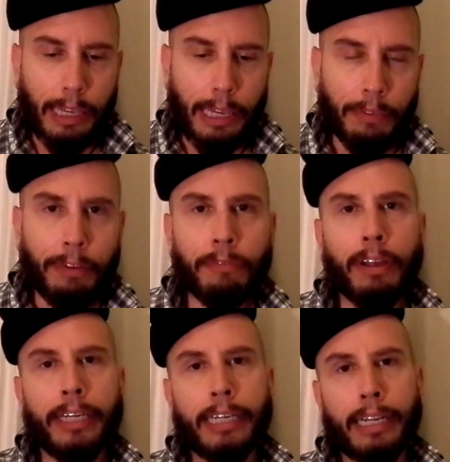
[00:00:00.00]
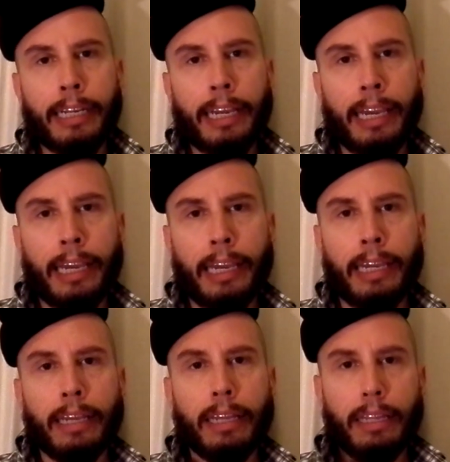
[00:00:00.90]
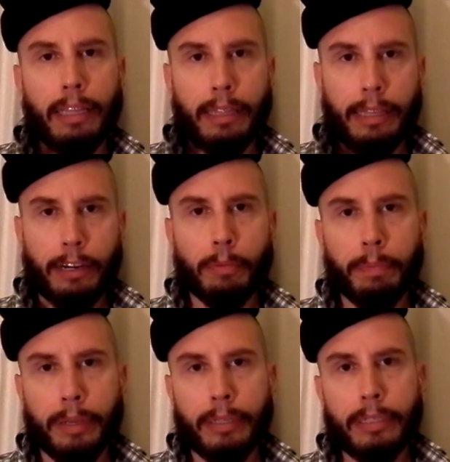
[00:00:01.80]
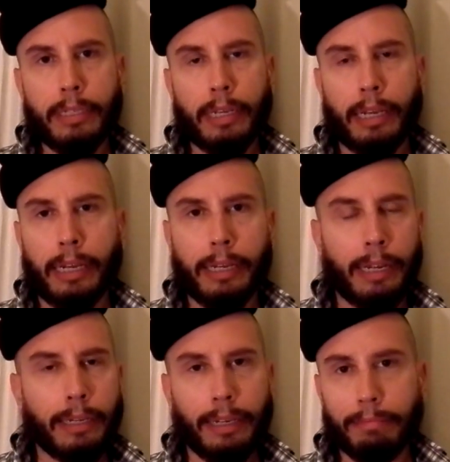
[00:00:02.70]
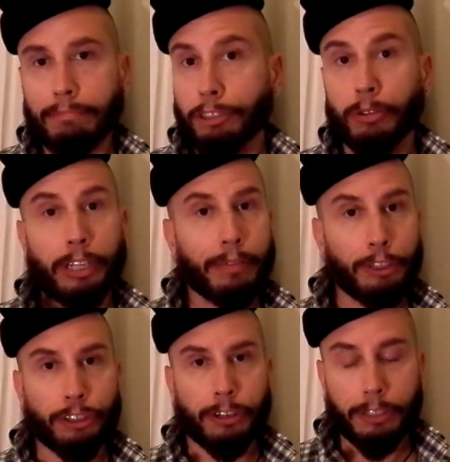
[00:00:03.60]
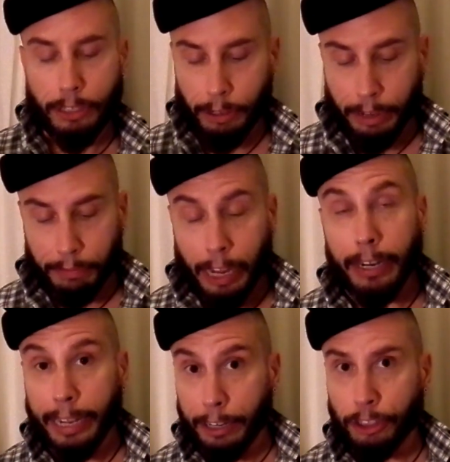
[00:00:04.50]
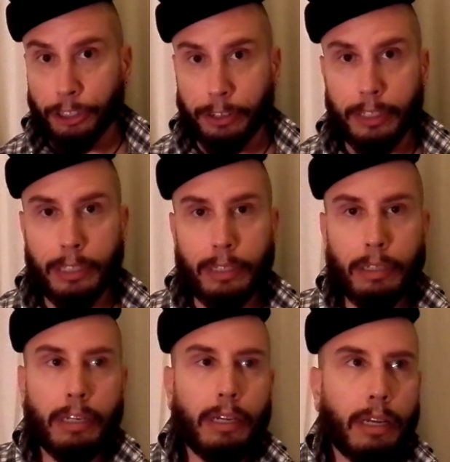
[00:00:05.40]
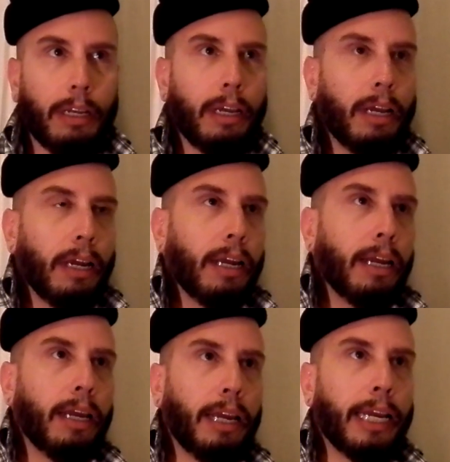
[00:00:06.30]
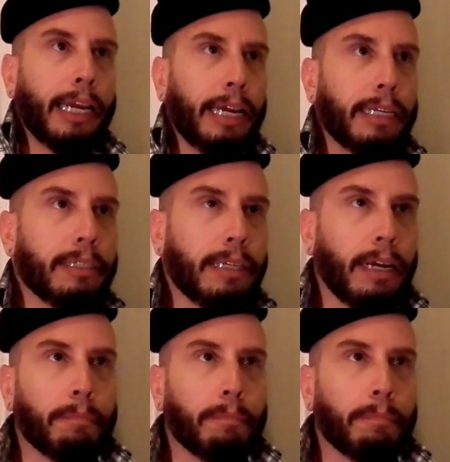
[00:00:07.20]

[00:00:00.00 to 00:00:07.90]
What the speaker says: even finding a therapist, I don't have insurance, or I have not had insurance. And